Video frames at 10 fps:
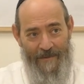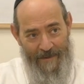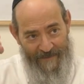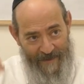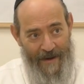
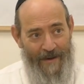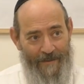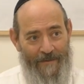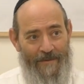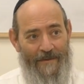
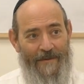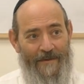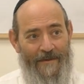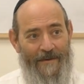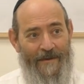
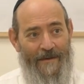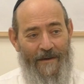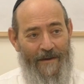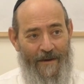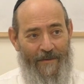
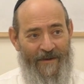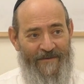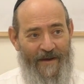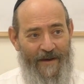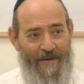You know what a
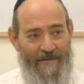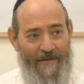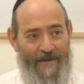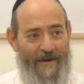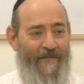zing is?
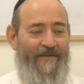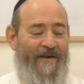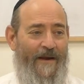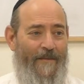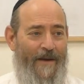Never
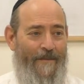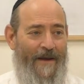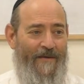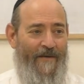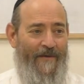seen anybody
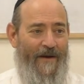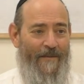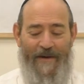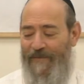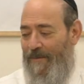bent over and
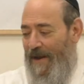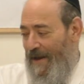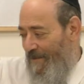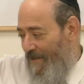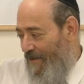come over
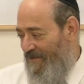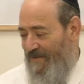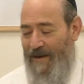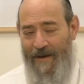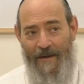behind him and go
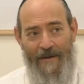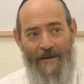zing.